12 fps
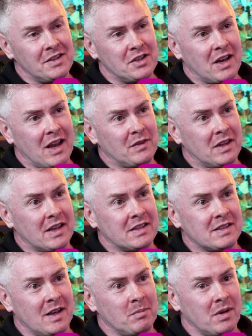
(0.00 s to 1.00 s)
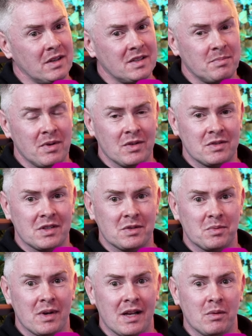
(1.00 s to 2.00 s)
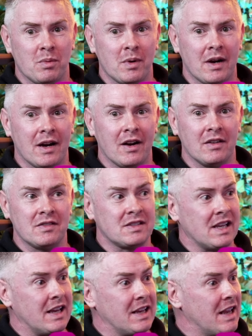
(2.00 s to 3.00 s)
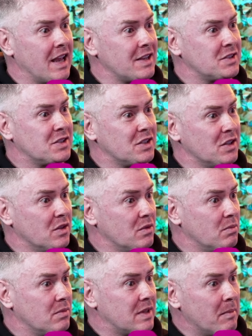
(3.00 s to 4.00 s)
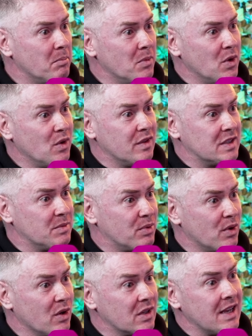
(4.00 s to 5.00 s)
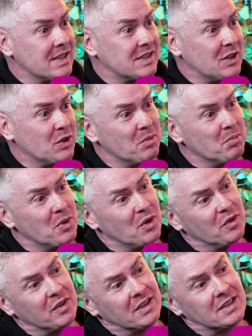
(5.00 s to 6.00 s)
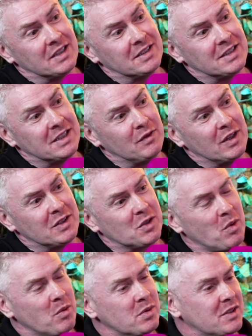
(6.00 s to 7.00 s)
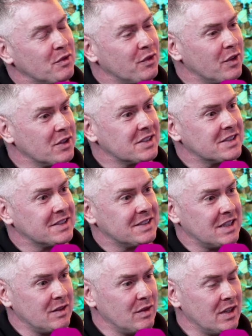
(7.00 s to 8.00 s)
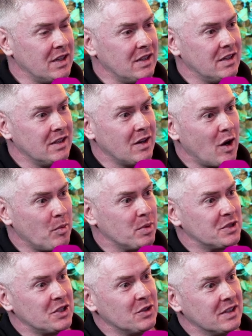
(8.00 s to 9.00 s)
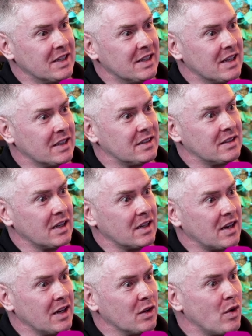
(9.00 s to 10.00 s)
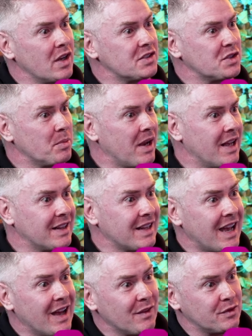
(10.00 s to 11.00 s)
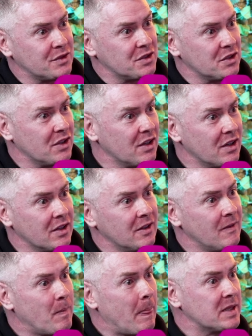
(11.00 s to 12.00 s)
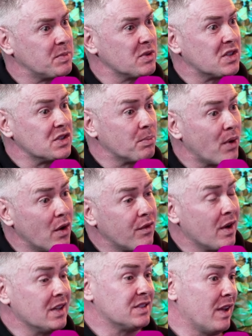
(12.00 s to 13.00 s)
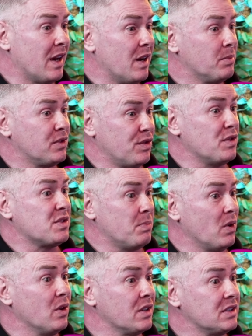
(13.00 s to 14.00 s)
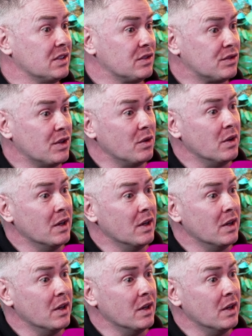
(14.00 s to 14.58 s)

gave the example, I suppose, as well, where saying yes to that move into broadcasting or the move into TV. So what was the first TV opportunity that kind of crossed your path after, I suppose, because your profile developed through sport and through